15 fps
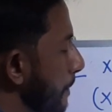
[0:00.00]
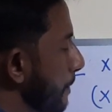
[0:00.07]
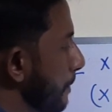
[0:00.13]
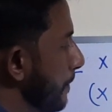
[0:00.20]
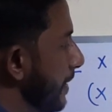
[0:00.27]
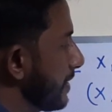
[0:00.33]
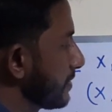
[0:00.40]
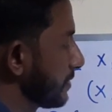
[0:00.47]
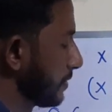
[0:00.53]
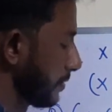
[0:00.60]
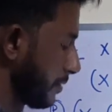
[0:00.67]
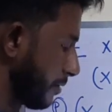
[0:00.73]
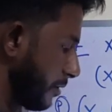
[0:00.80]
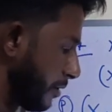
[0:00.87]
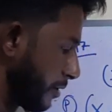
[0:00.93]
plus
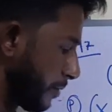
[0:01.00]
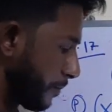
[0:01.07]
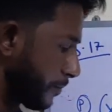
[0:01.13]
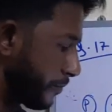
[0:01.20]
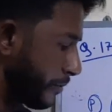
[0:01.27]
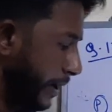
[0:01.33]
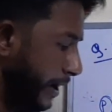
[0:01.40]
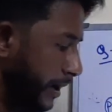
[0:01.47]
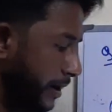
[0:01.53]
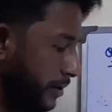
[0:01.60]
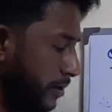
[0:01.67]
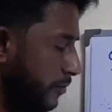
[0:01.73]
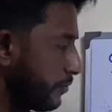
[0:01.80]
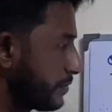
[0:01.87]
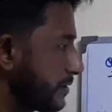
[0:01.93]
bracket
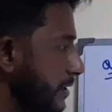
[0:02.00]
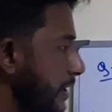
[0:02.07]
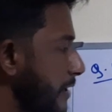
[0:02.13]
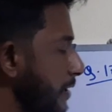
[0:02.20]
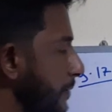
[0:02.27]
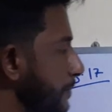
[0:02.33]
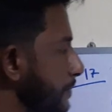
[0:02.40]
of z